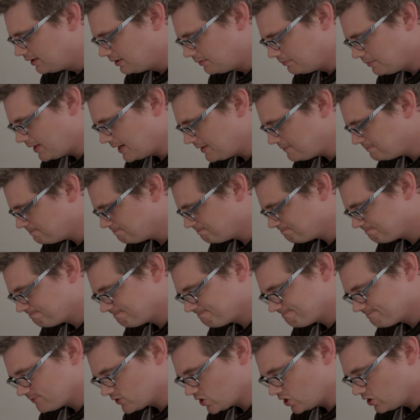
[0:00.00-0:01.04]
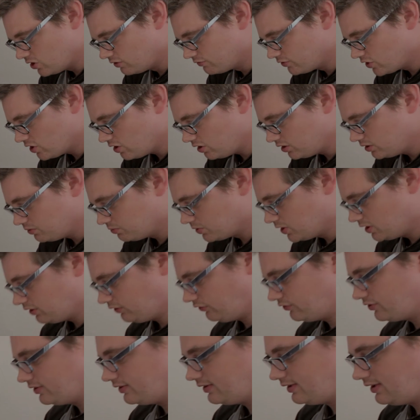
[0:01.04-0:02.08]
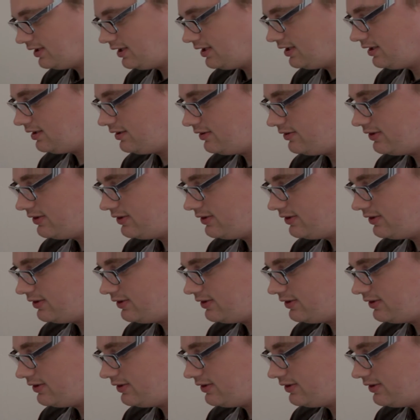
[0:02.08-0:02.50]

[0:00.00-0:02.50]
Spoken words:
But overall it worked, and